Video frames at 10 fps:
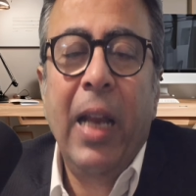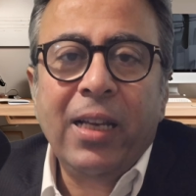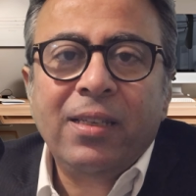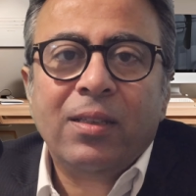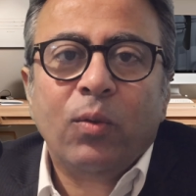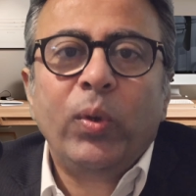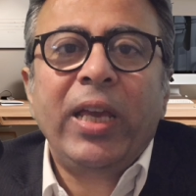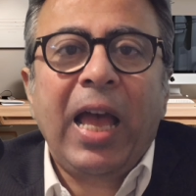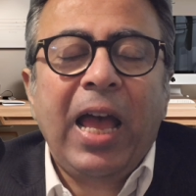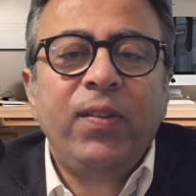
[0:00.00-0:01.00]
Next, we
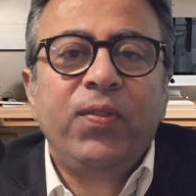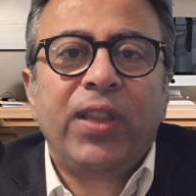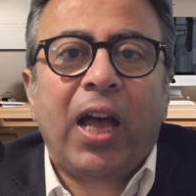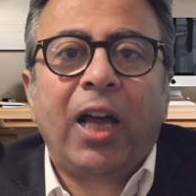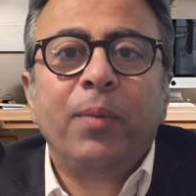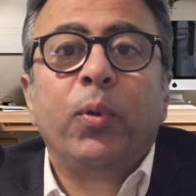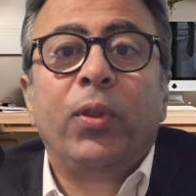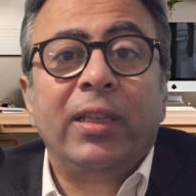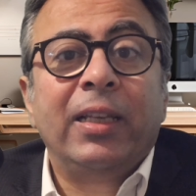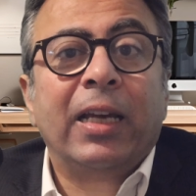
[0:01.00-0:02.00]
have the
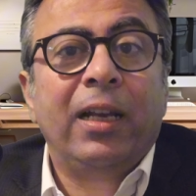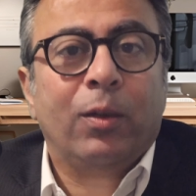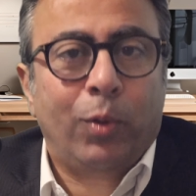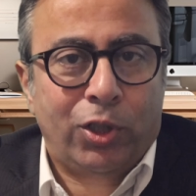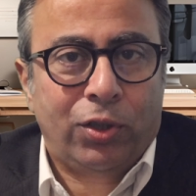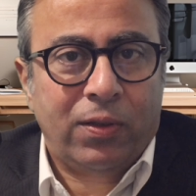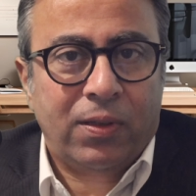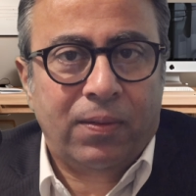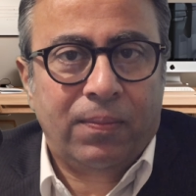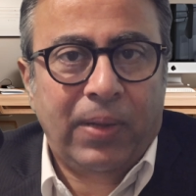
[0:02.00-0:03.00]
hypothetical
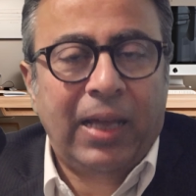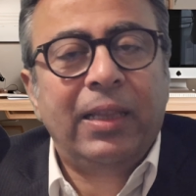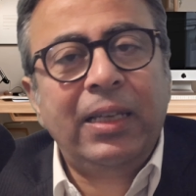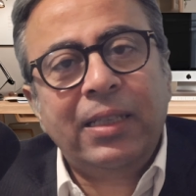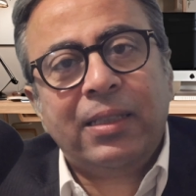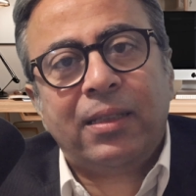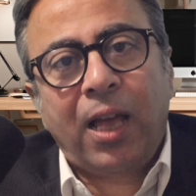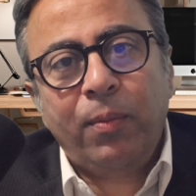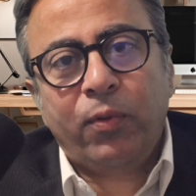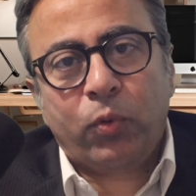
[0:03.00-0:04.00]
questions. And these
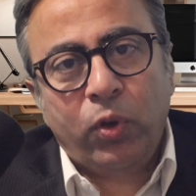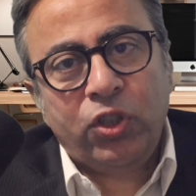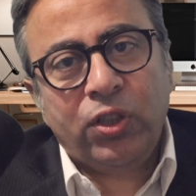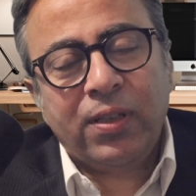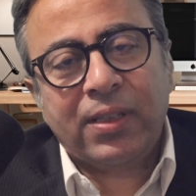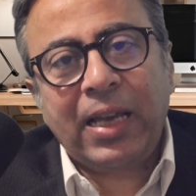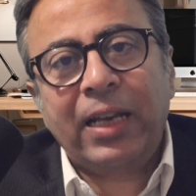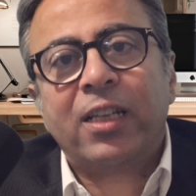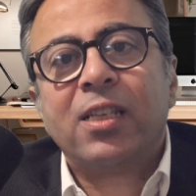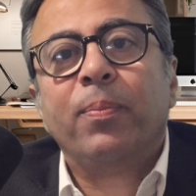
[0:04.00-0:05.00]
type of questions can
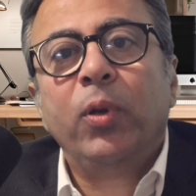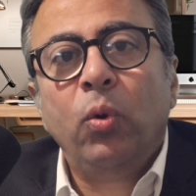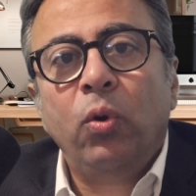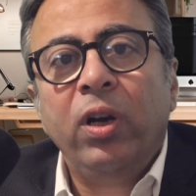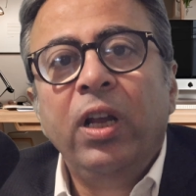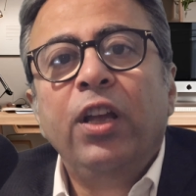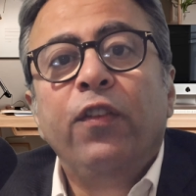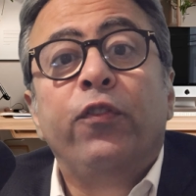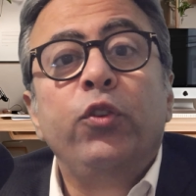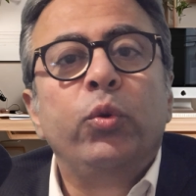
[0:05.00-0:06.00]
explore
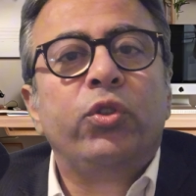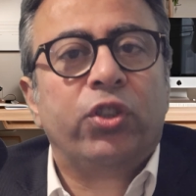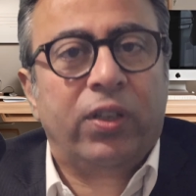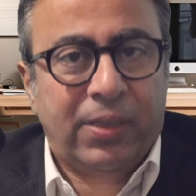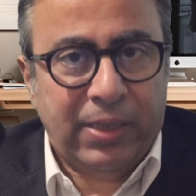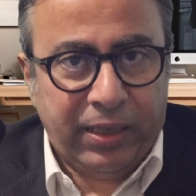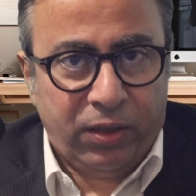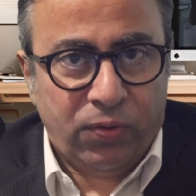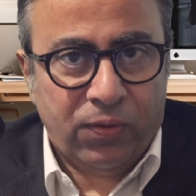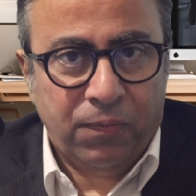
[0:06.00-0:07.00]
future
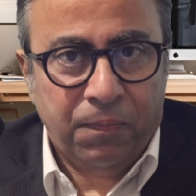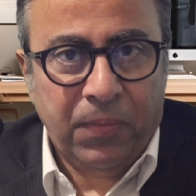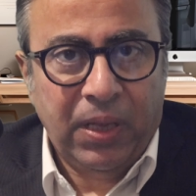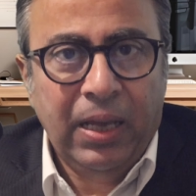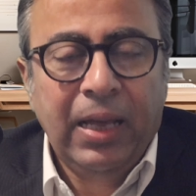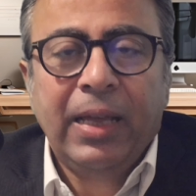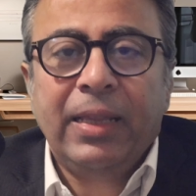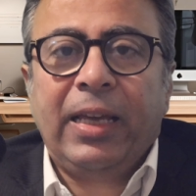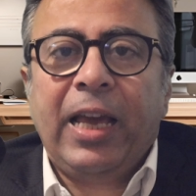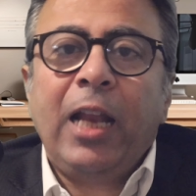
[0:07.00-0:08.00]
scenarios.
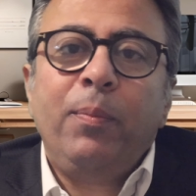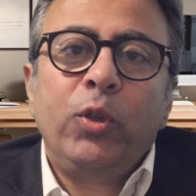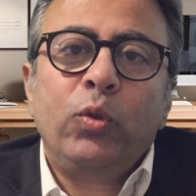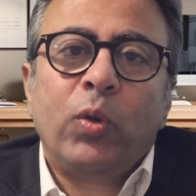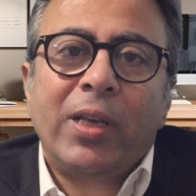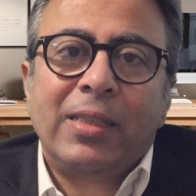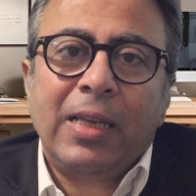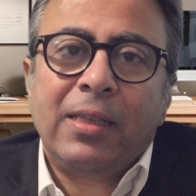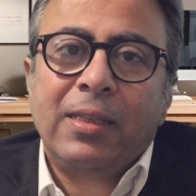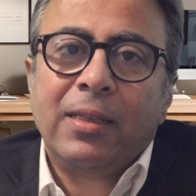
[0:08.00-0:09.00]
They help you to
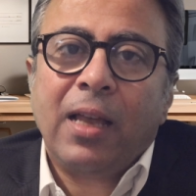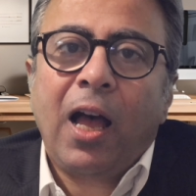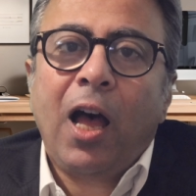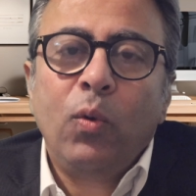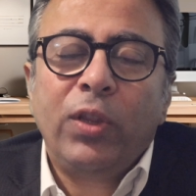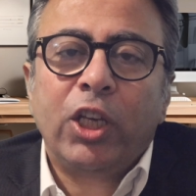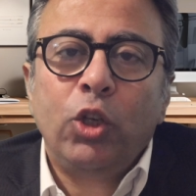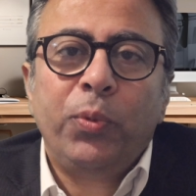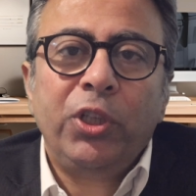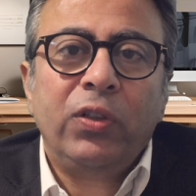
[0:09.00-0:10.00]
assess how the key
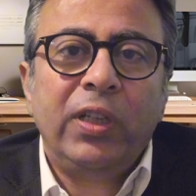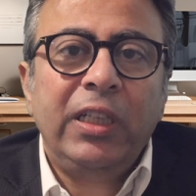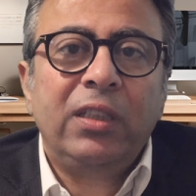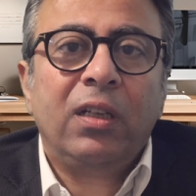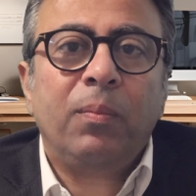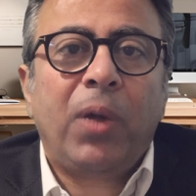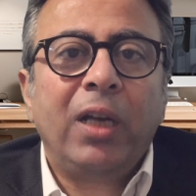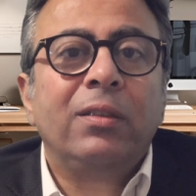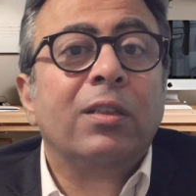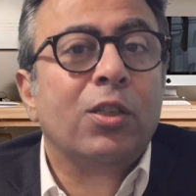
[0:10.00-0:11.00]
opinion leader
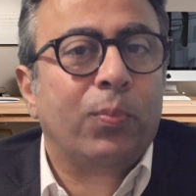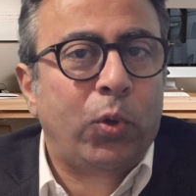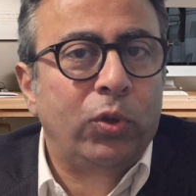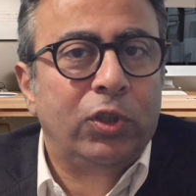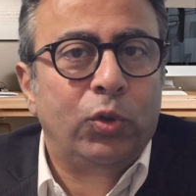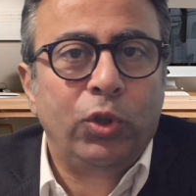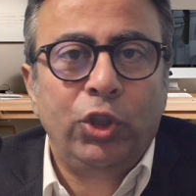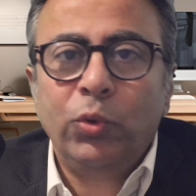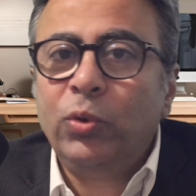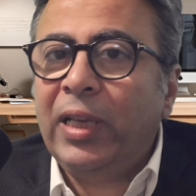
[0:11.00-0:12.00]
might respond to
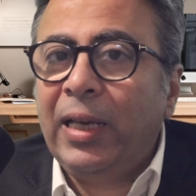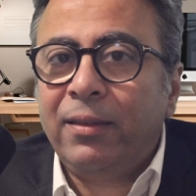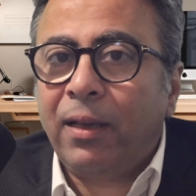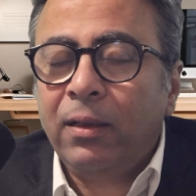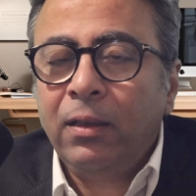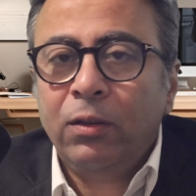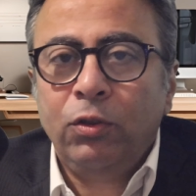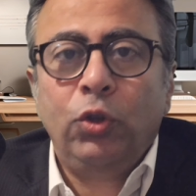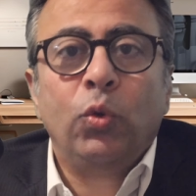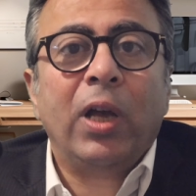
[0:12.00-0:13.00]
new data,
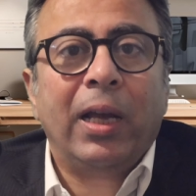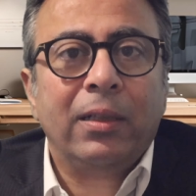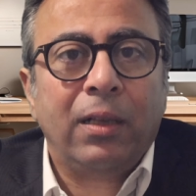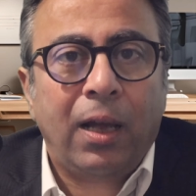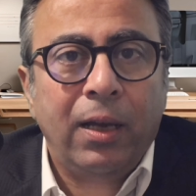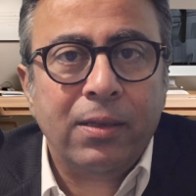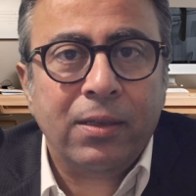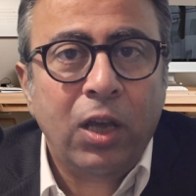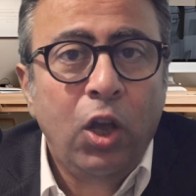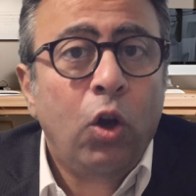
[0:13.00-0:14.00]
new guidelines,
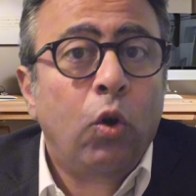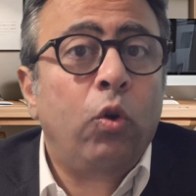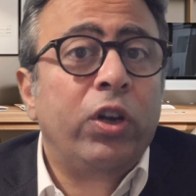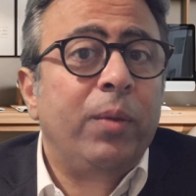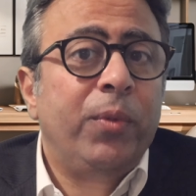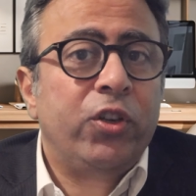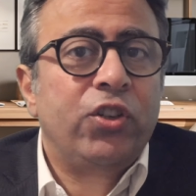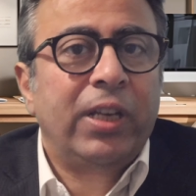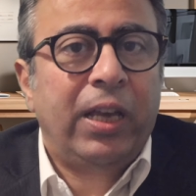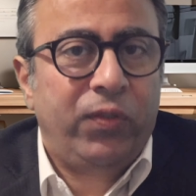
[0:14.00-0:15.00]
or
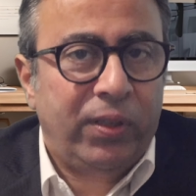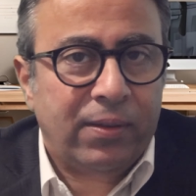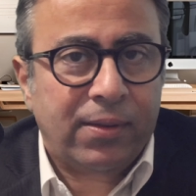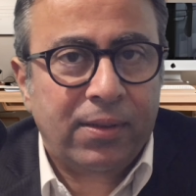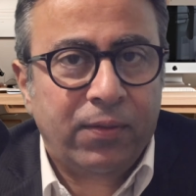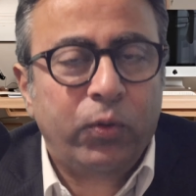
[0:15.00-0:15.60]
emerging evidence.